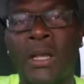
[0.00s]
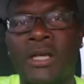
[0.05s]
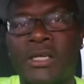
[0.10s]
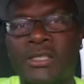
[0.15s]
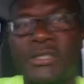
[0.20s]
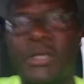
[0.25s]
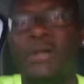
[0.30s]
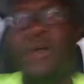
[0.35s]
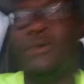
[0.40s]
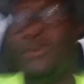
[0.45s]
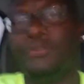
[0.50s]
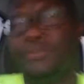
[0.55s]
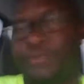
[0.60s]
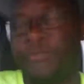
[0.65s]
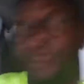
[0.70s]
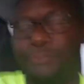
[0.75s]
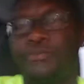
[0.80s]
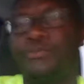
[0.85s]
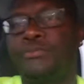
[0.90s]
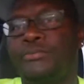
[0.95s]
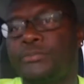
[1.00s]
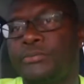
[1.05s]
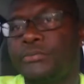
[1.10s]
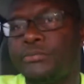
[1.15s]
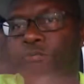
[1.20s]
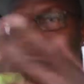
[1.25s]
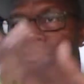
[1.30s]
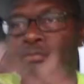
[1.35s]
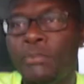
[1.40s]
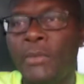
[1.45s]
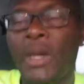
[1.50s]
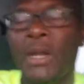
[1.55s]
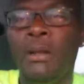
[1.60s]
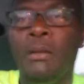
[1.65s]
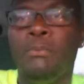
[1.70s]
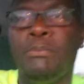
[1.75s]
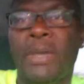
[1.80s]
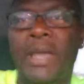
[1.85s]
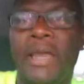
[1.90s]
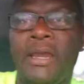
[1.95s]
So
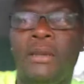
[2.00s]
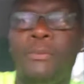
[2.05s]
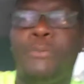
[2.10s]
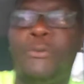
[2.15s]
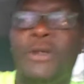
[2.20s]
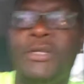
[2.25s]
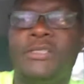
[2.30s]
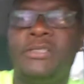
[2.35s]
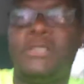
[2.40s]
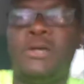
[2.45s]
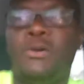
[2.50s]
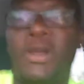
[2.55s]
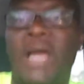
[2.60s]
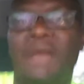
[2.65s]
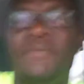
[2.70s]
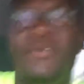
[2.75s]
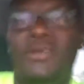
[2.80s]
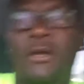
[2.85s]
being in prison don't have to